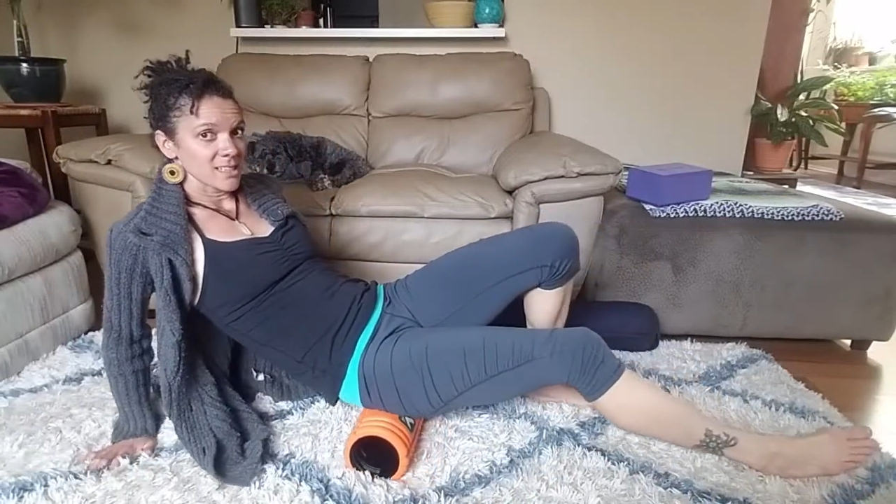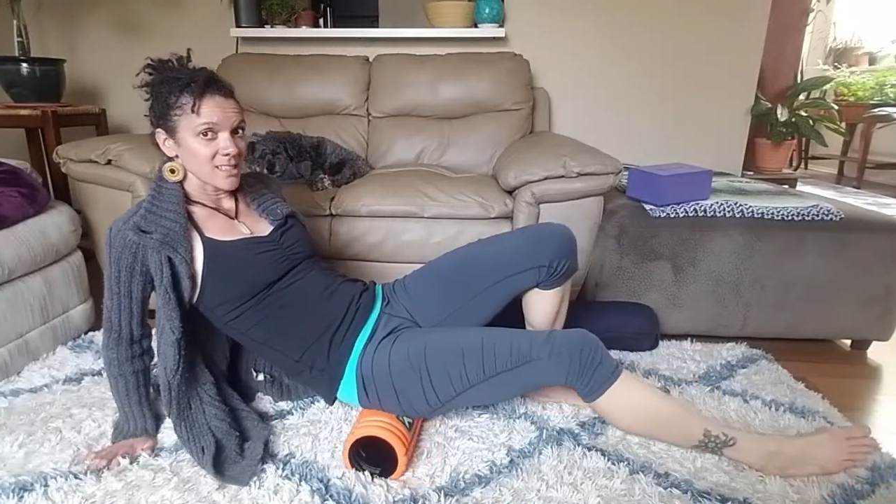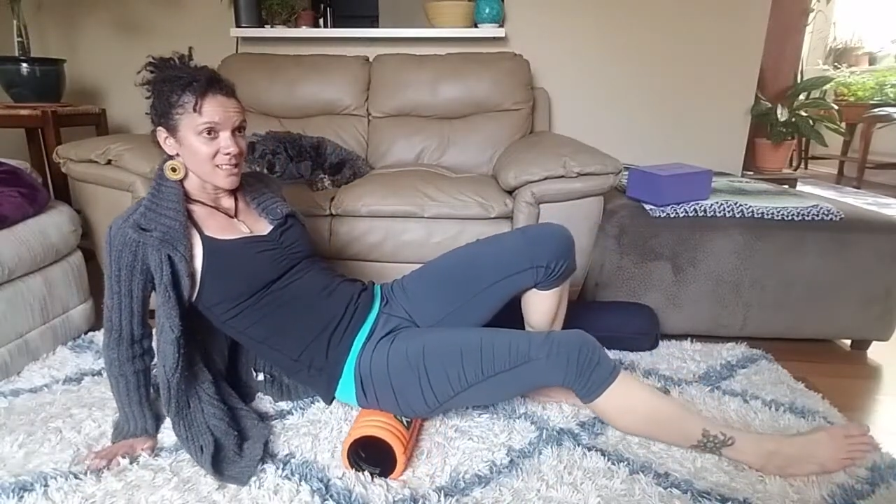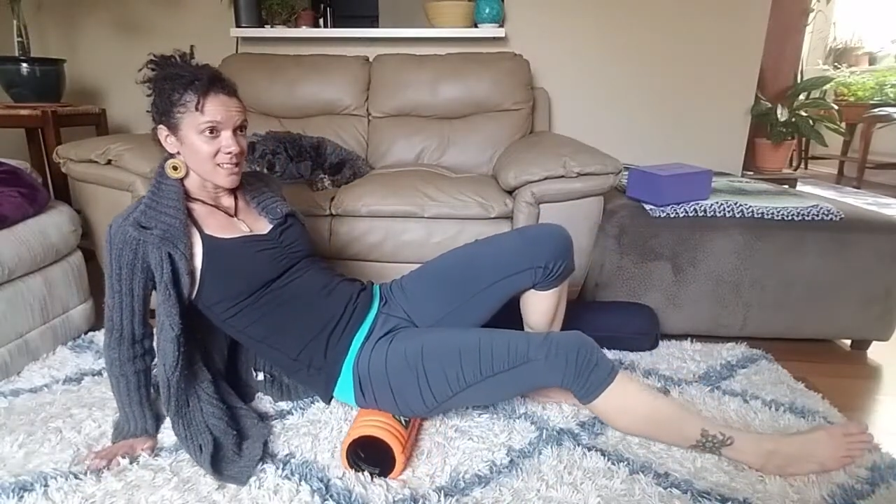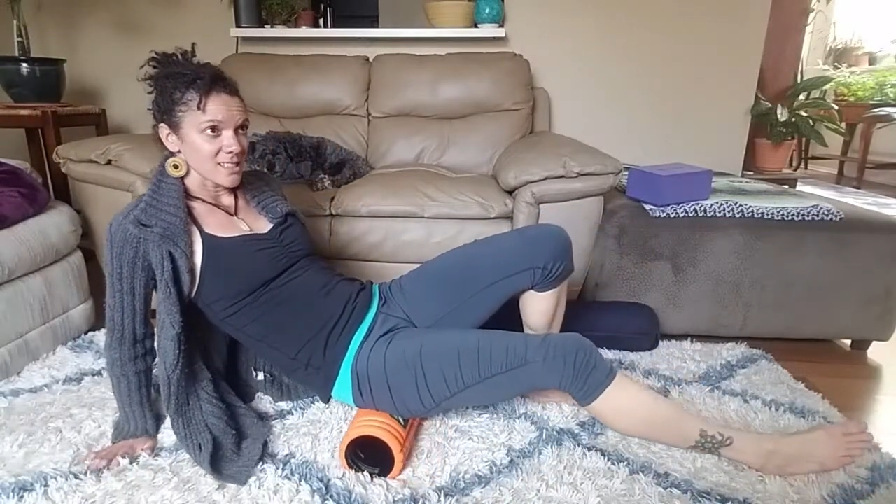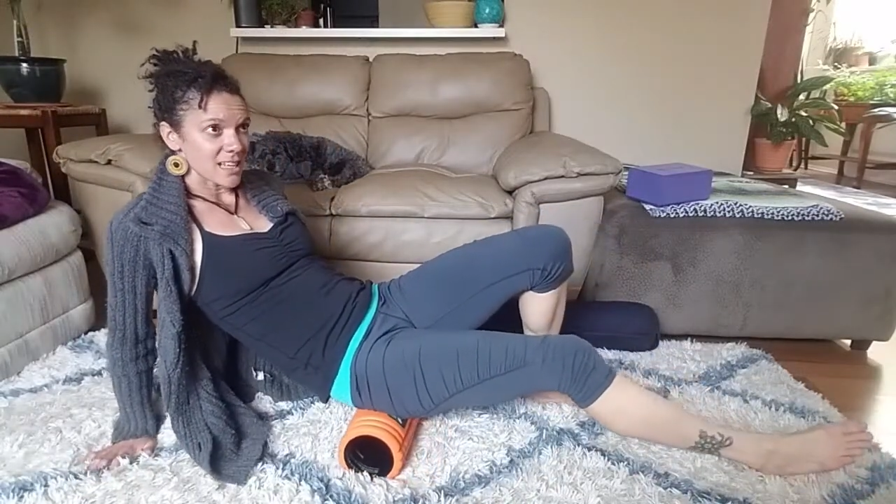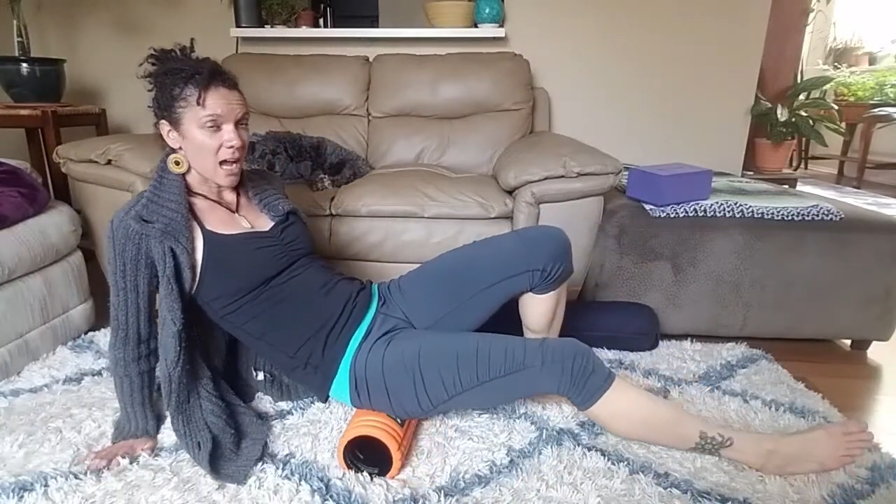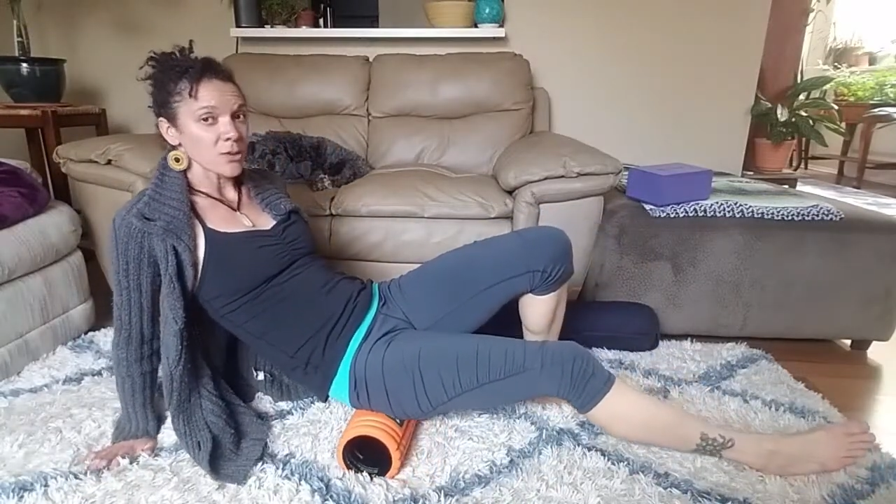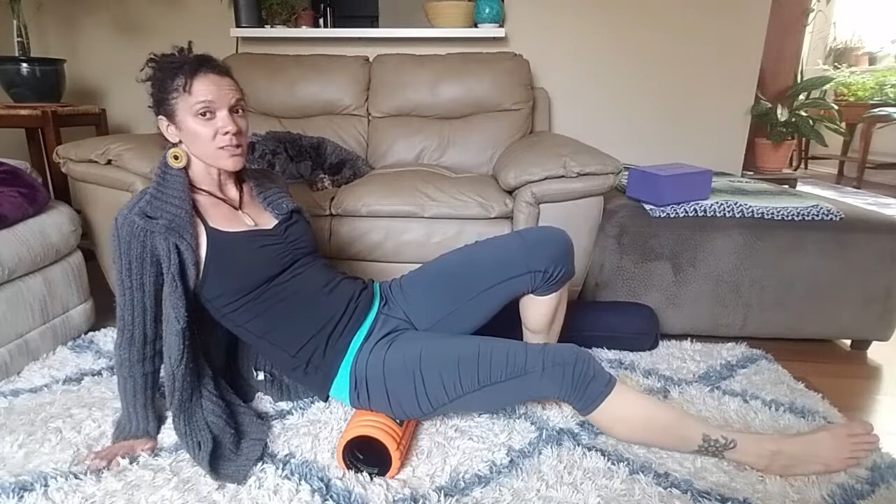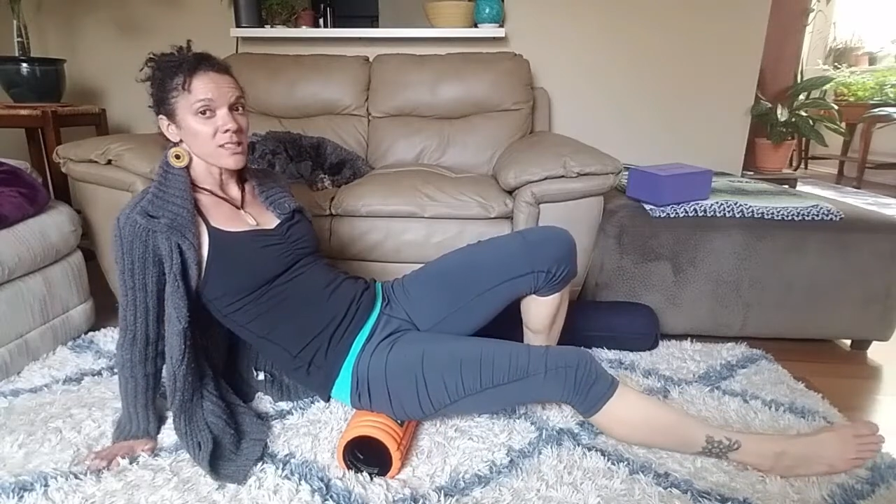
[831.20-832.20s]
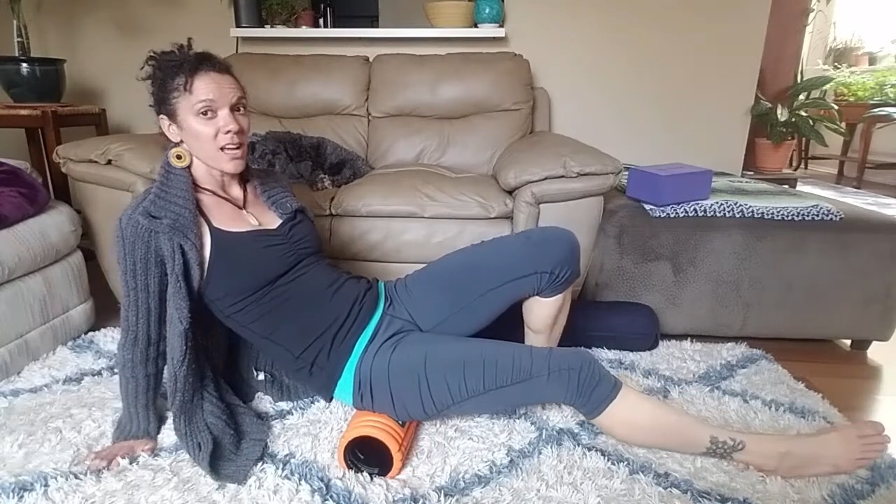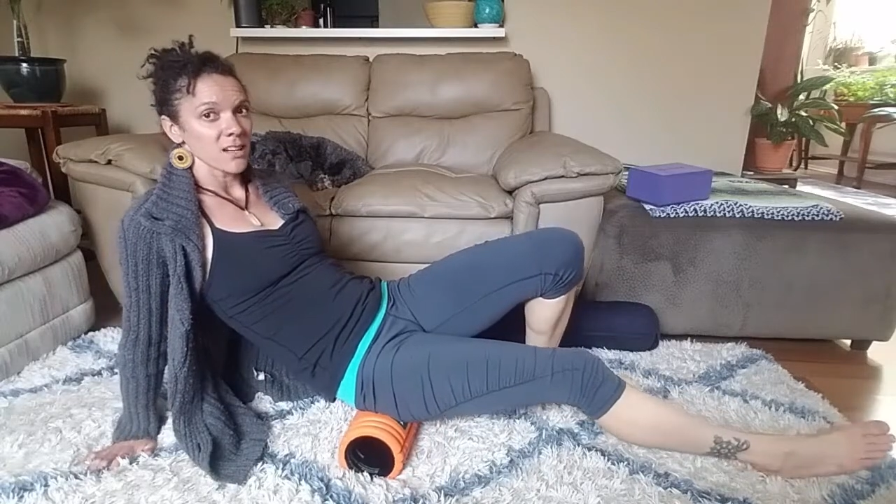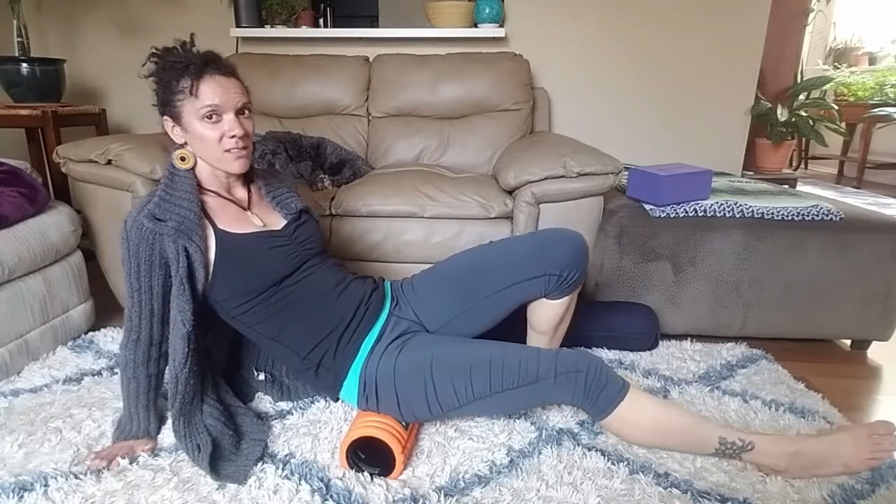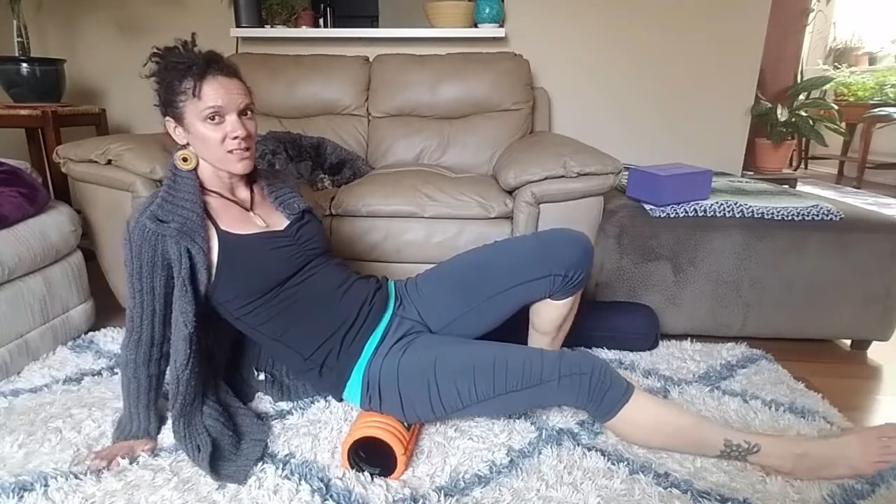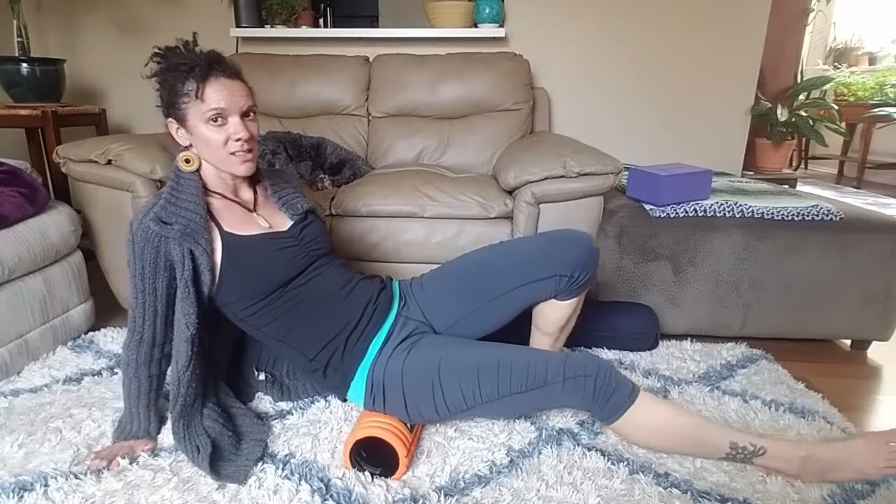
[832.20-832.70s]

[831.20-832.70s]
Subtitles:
So we're on the outside